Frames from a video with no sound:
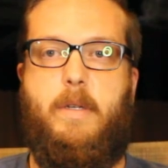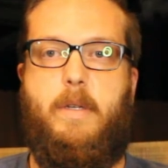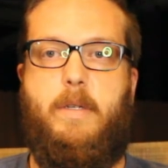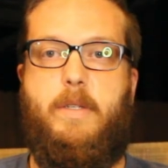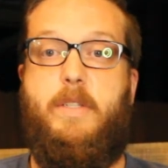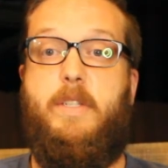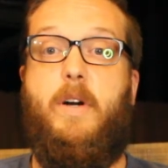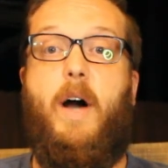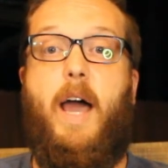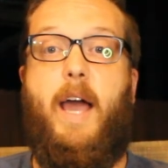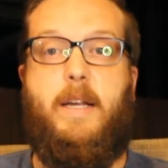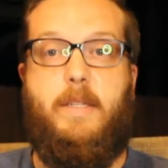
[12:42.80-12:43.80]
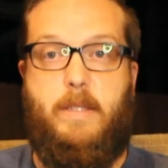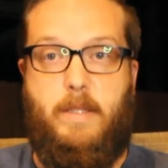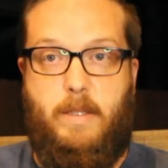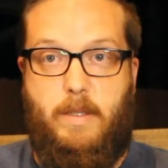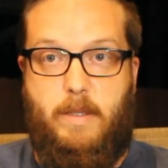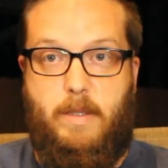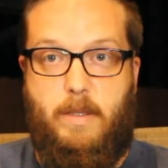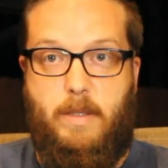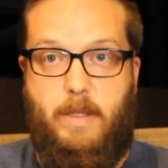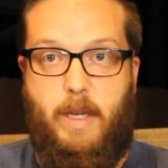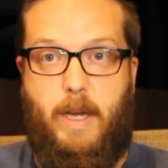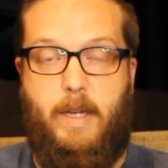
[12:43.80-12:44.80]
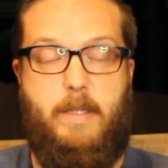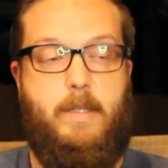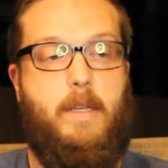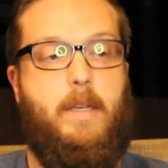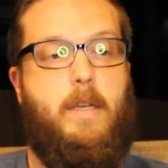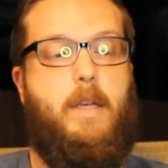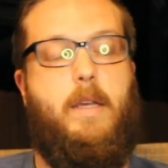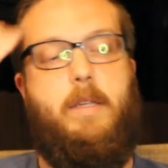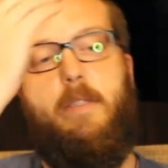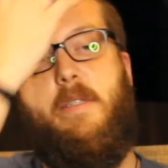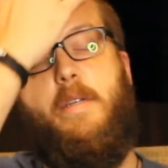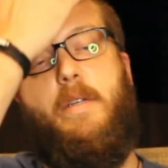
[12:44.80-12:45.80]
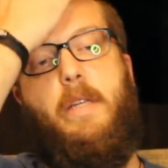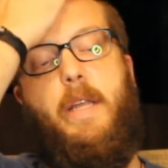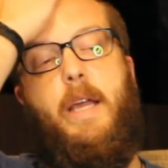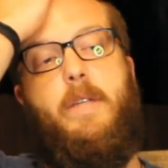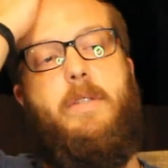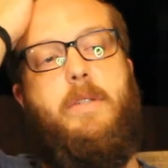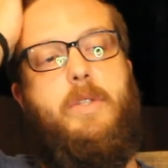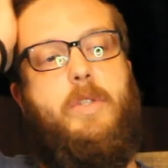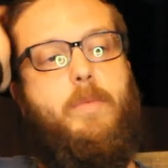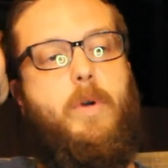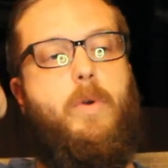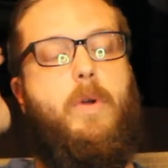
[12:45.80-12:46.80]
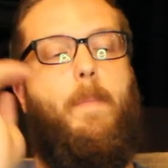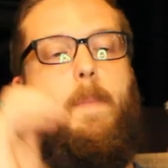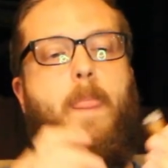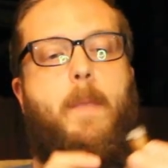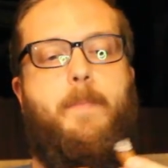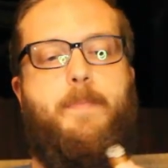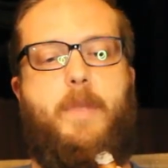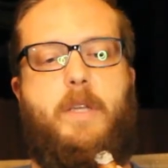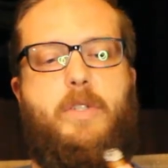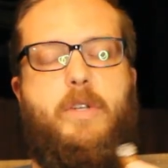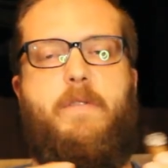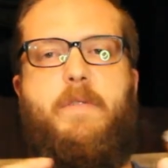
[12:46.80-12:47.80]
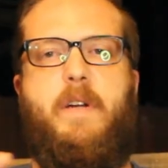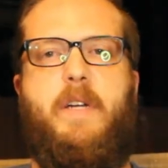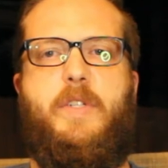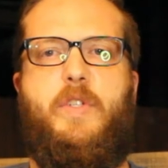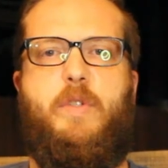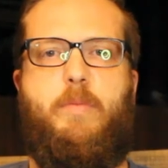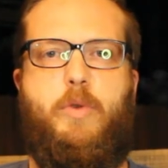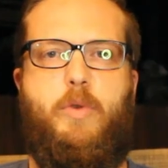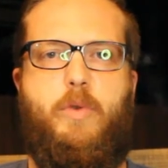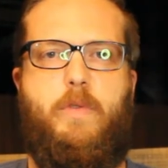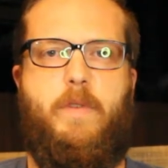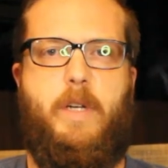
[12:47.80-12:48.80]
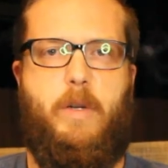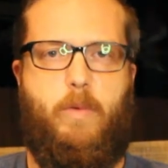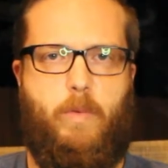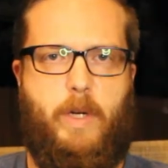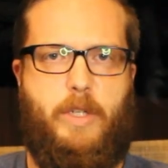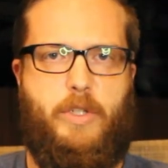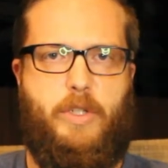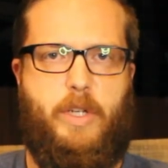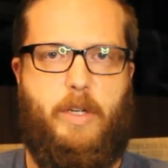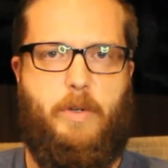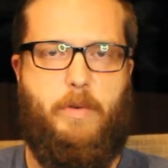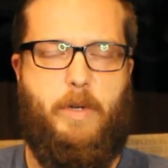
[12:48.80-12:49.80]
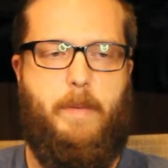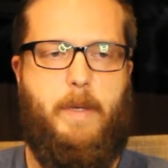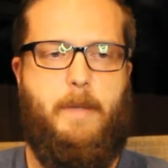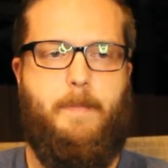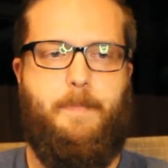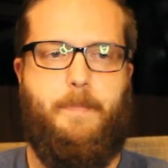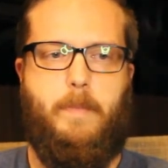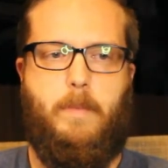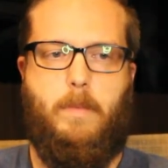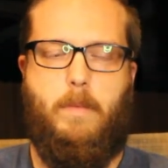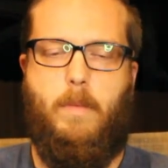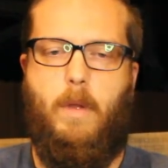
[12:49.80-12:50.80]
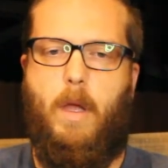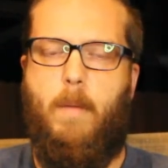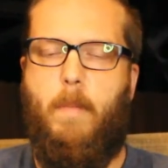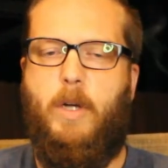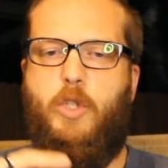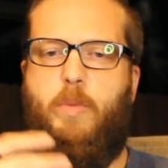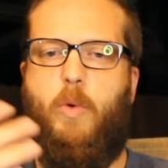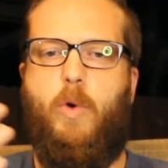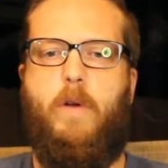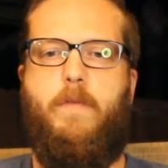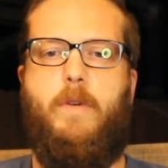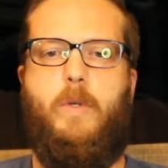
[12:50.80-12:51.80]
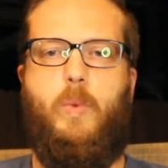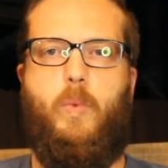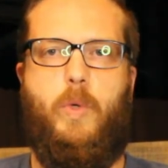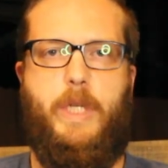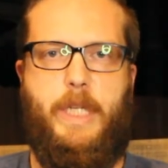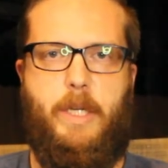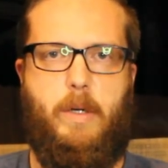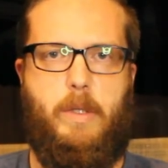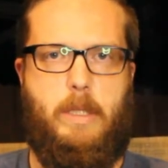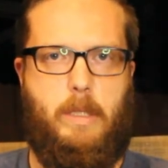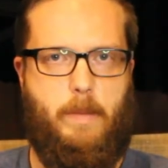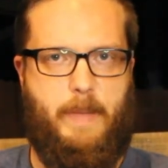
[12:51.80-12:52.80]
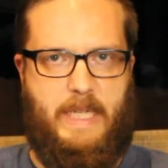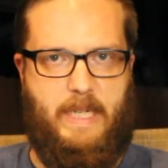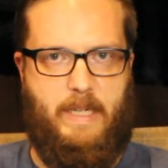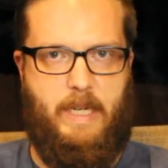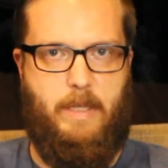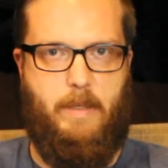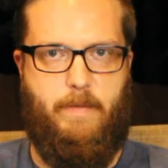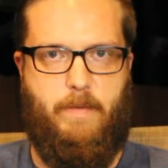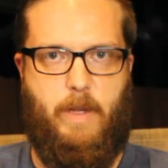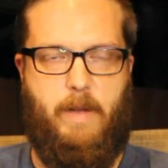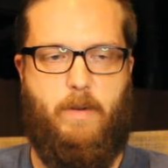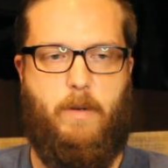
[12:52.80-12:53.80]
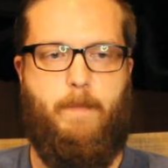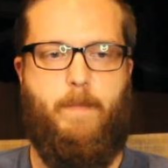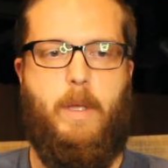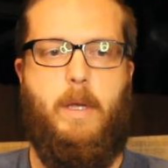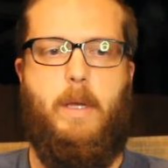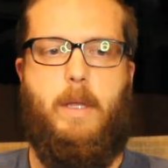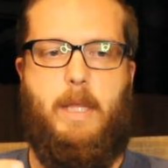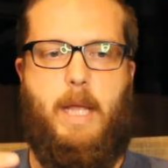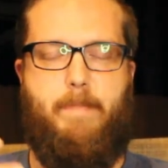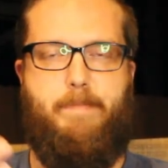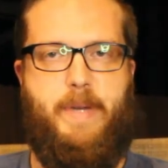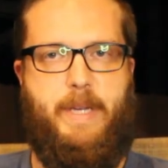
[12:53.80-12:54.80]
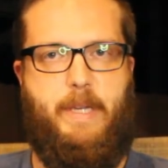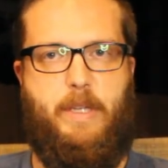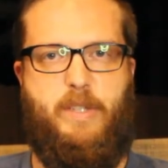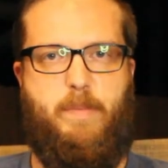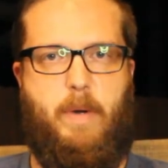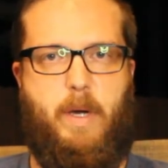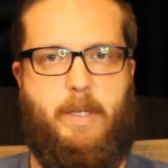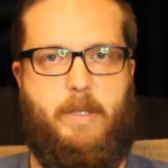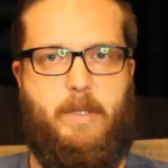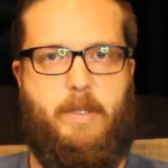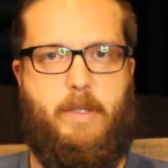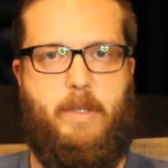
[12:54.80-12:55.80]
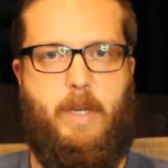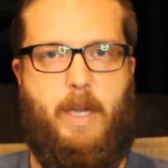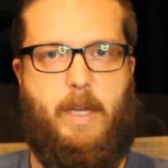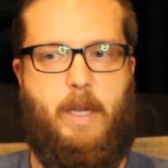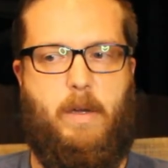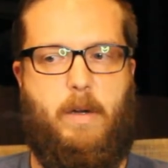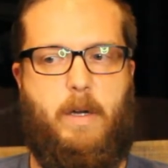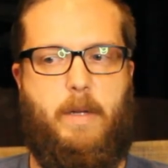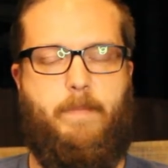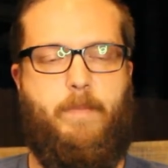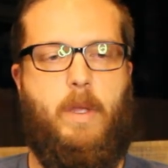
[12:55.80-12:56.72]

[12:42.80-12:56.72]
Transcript: still excellent, guys. Still an excellent smoke. Still very smooth, very rich and creamy. Much more of those woody notes, a little bit of nutty flavor. That baking spice is still hanging on,